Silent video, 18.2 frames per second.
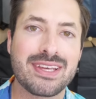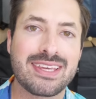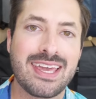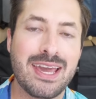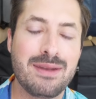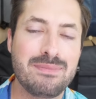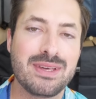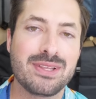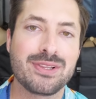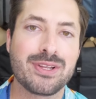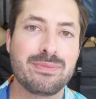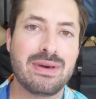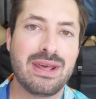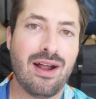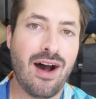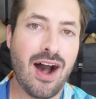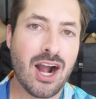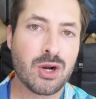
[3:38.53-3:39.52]
it can be a little
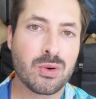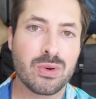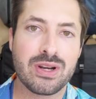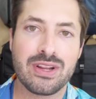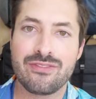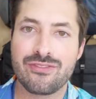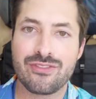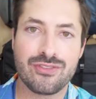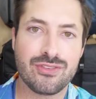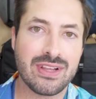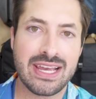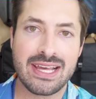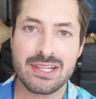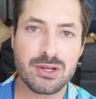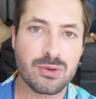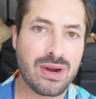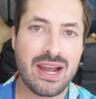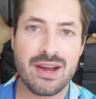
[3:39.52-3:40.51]
bit awkward and
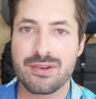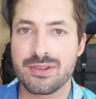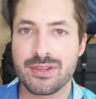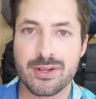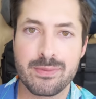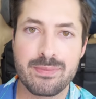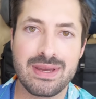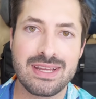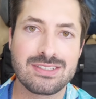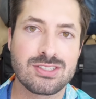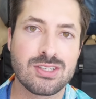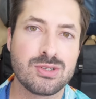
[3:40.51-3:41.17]
flail around a little bit.